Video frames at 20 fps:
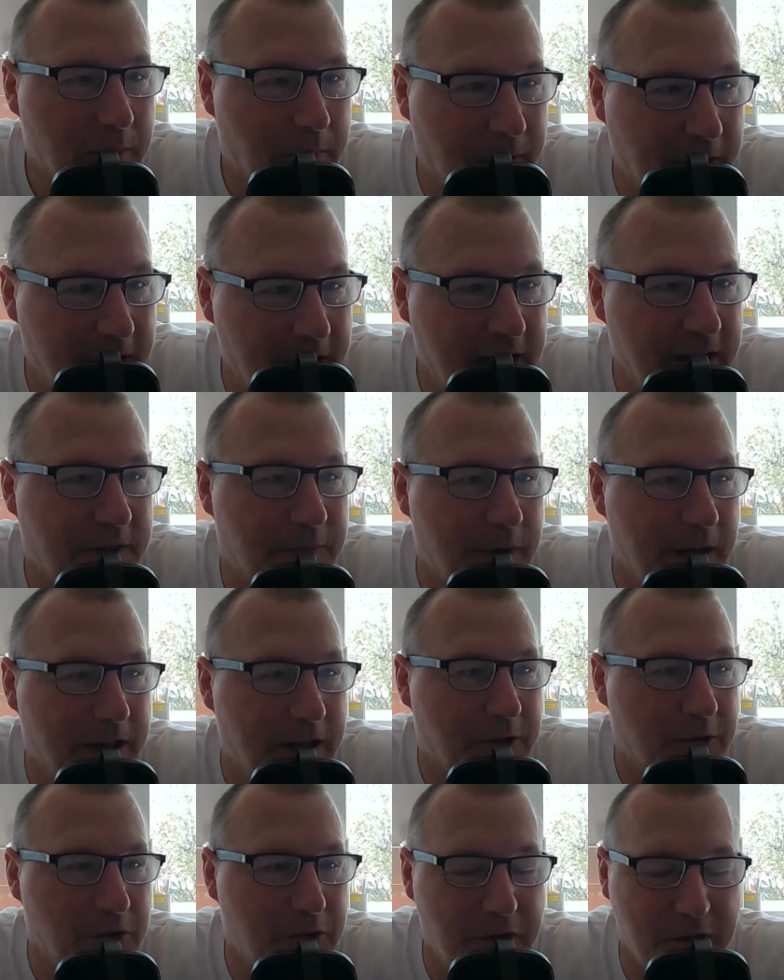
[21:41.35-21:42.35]
Please
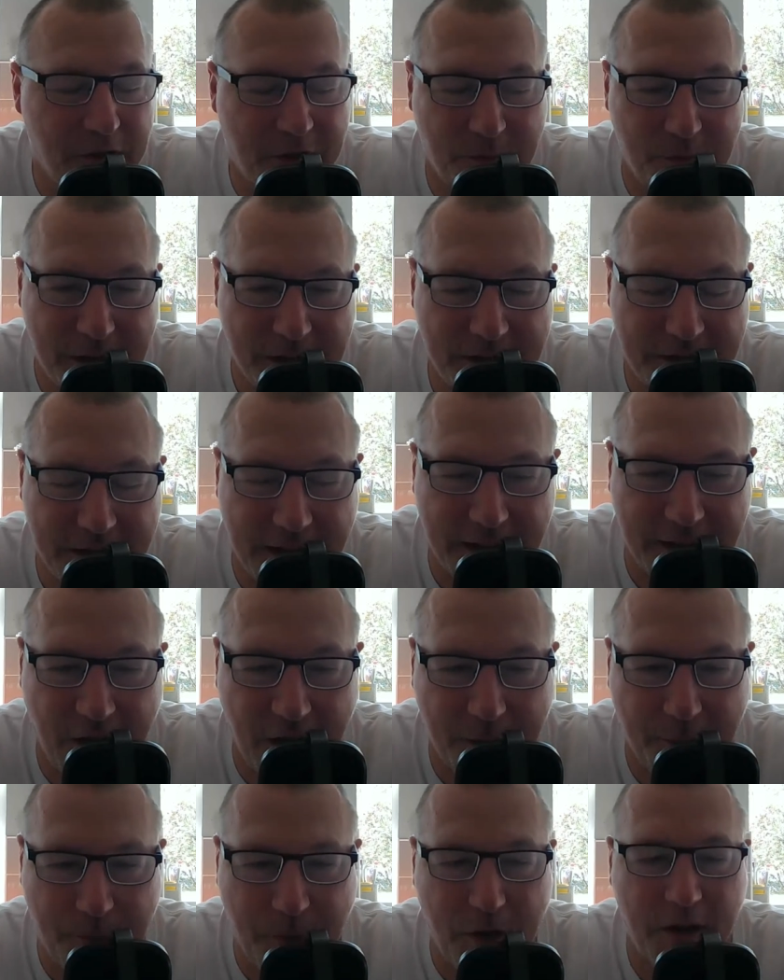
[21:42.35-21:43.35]
make sure you smash that
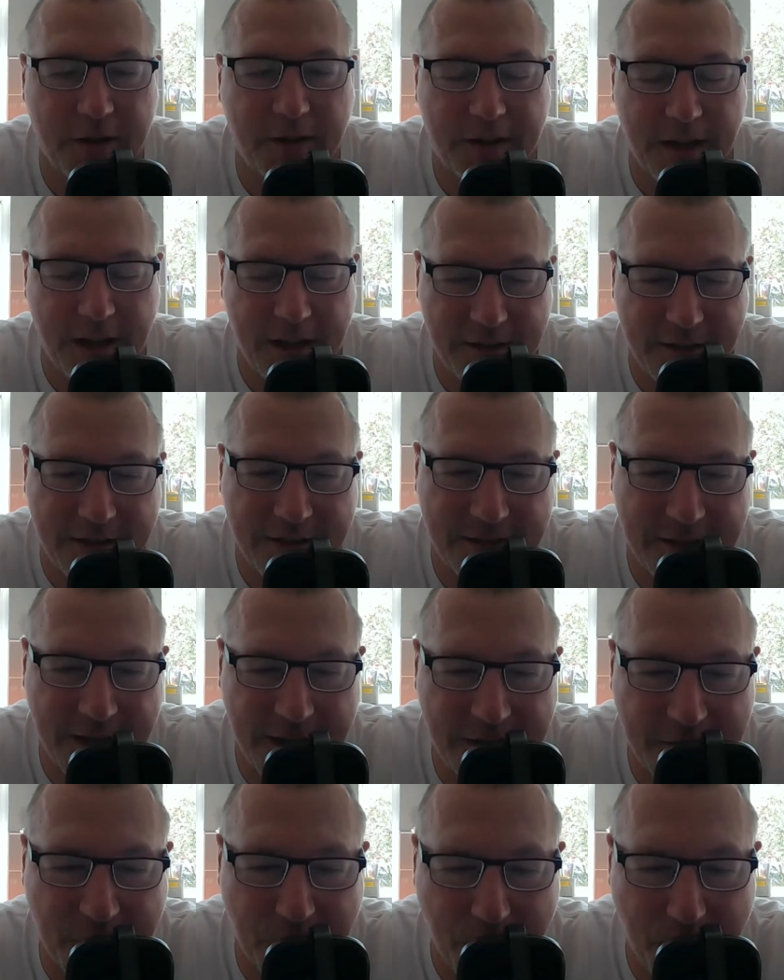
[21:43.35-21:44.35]
like button, get this
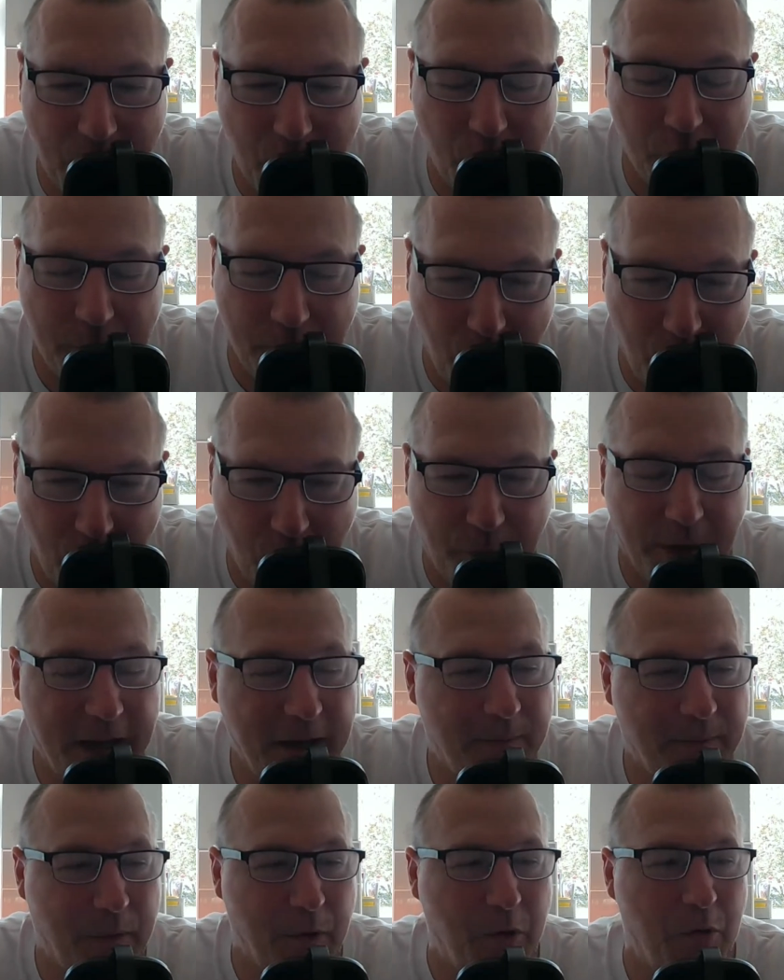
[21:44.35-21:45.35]
seen to more and more
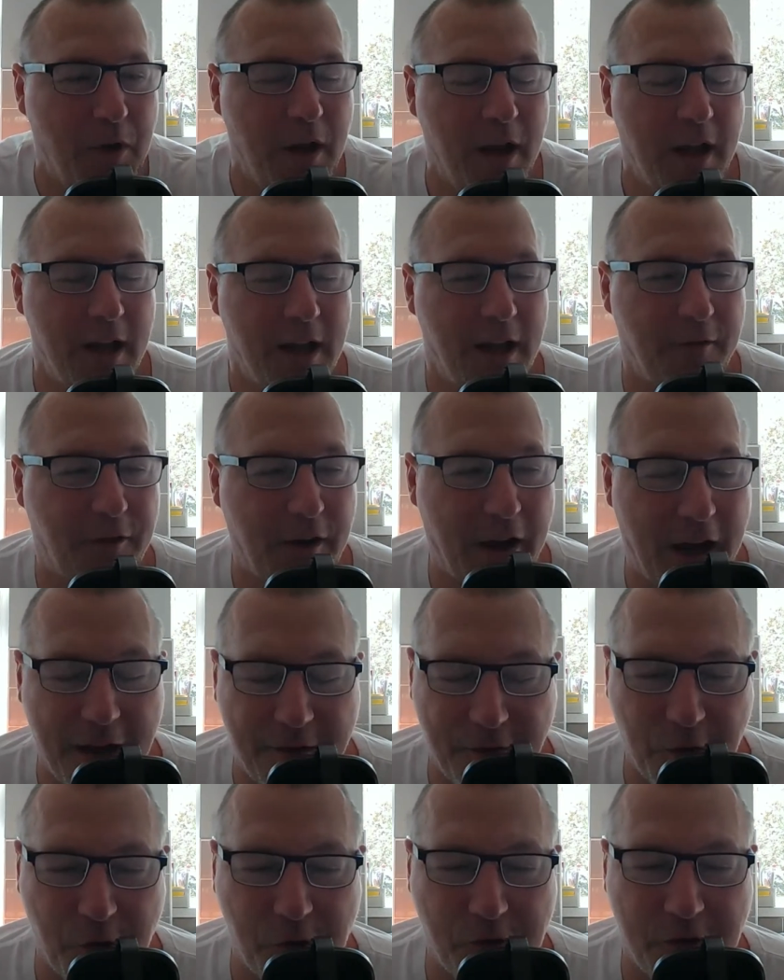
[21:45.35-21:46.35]
people. If you
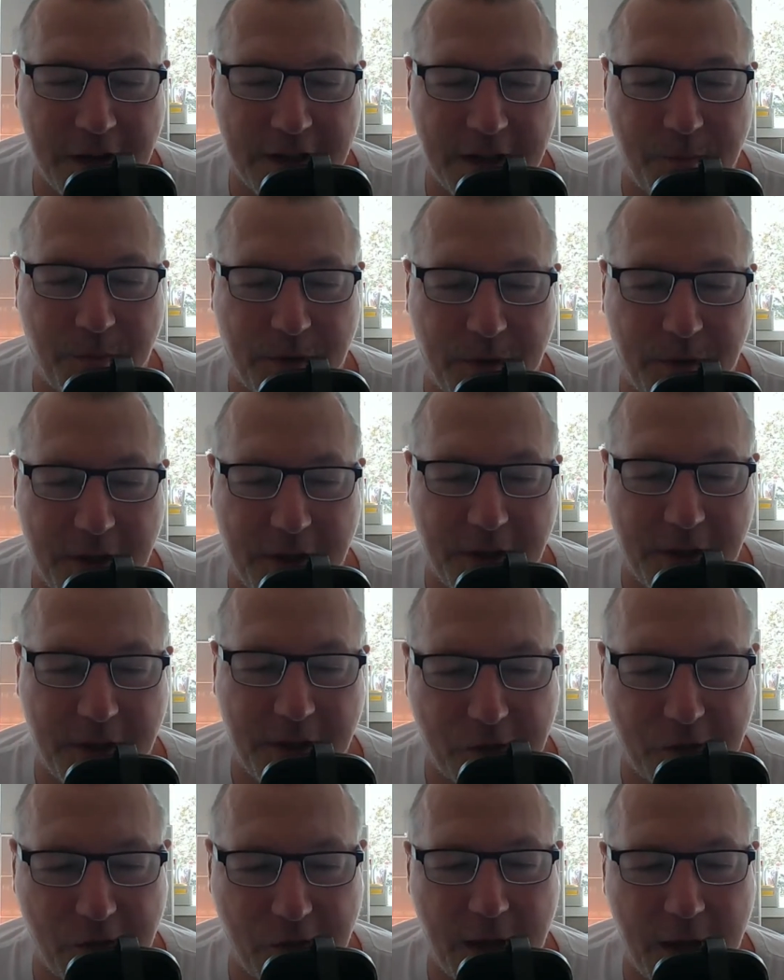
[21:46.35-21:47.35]
haven't already, please
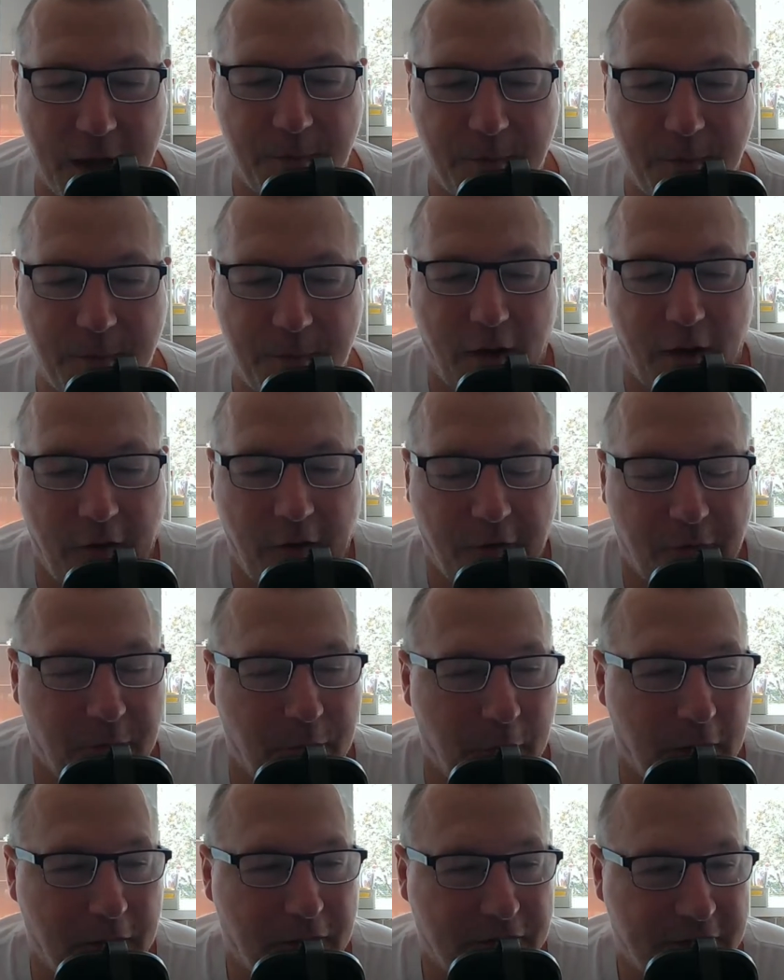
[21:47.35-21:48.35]
subscribe. I've
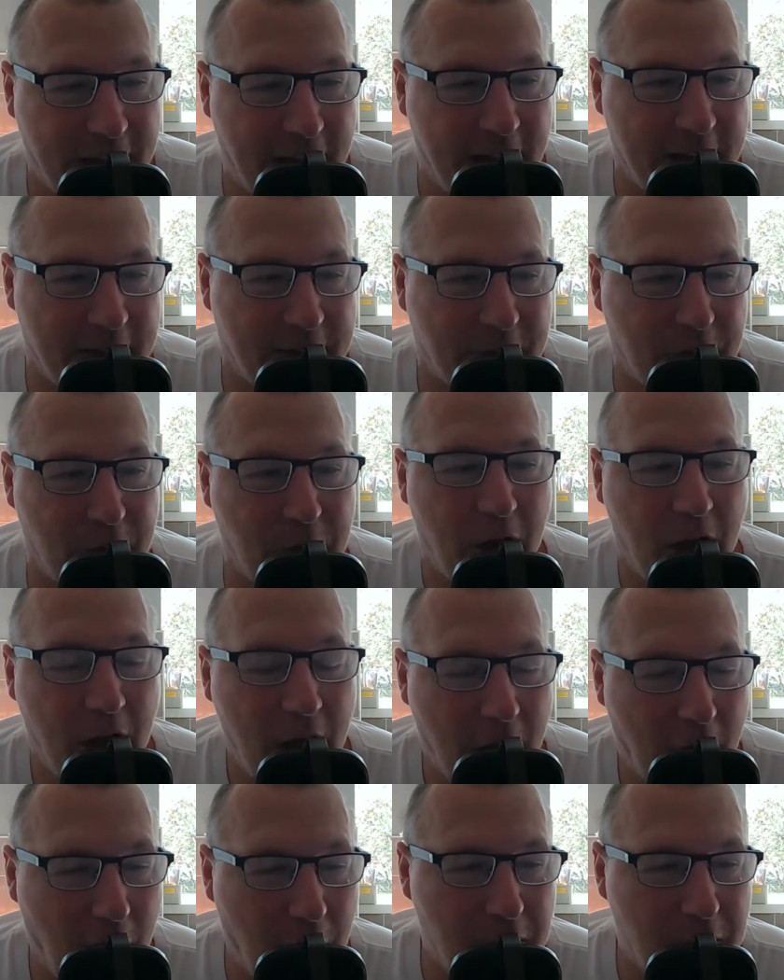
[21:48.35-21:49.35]
set it to
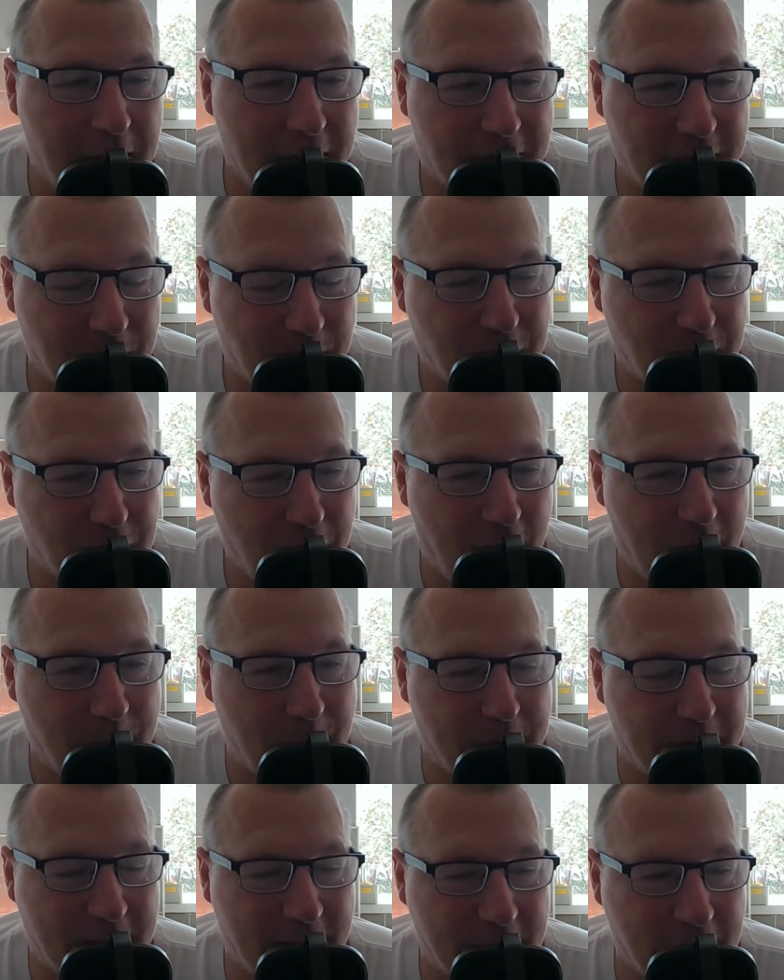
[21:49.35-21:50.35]
only
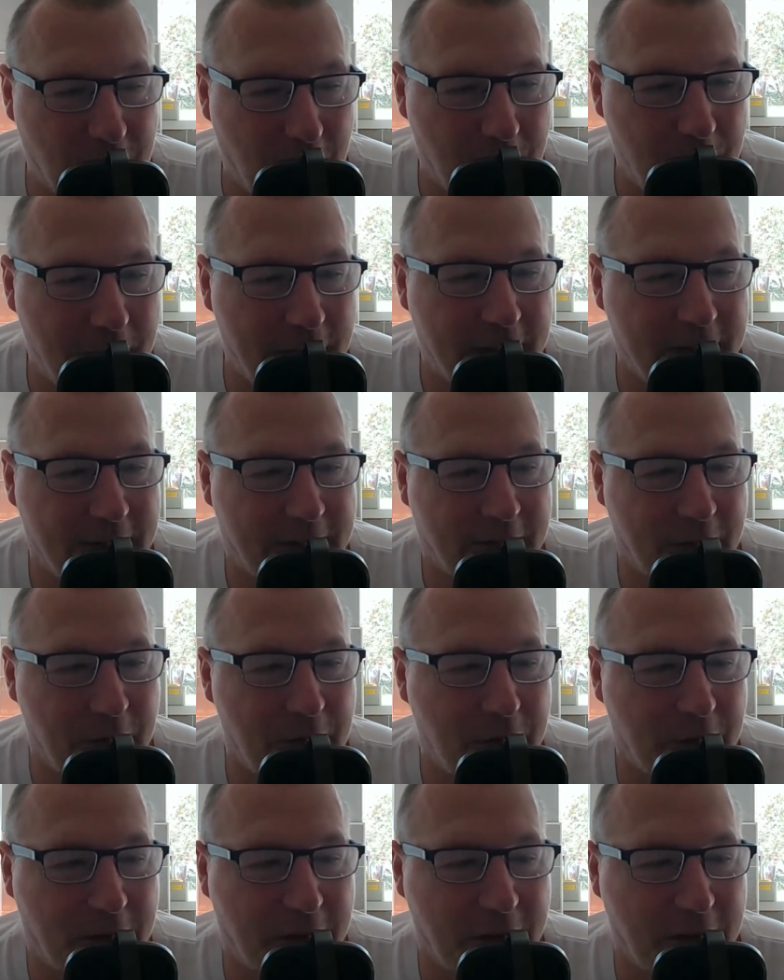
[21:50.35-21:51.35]
subscribers can comment, so
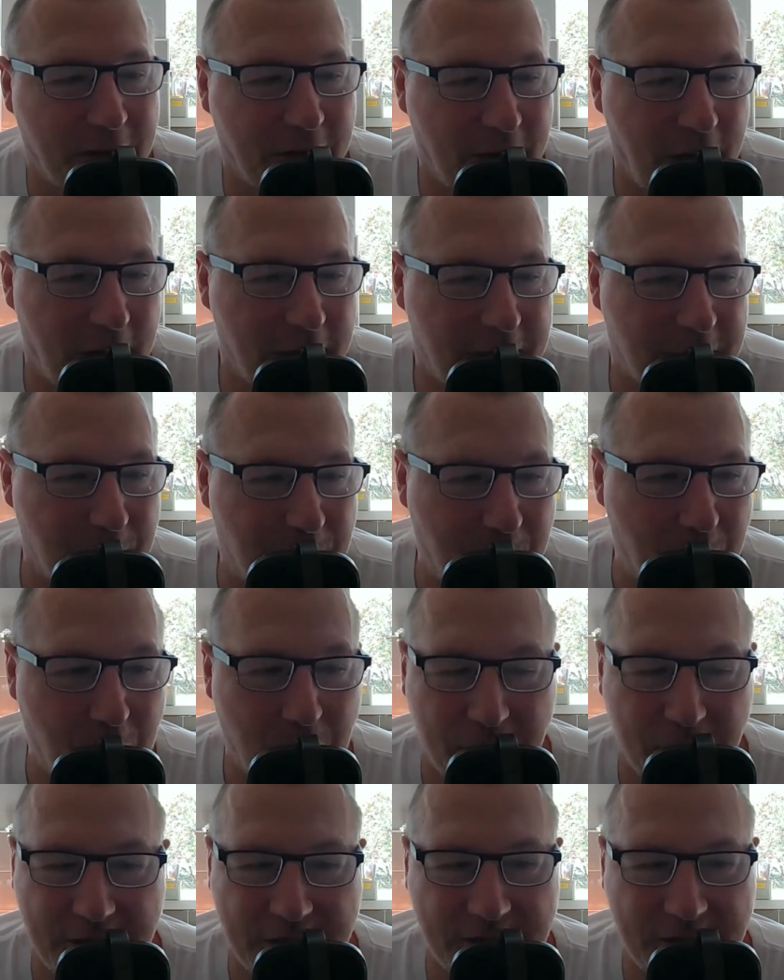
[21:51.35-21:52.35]
you can
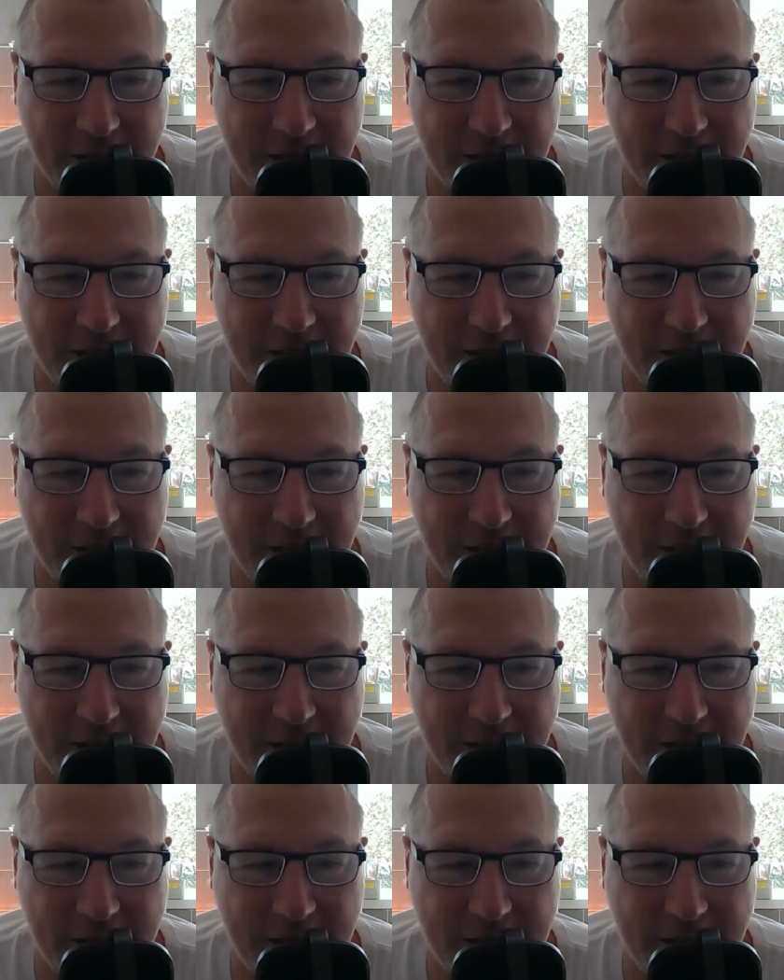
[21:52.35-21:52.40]
support this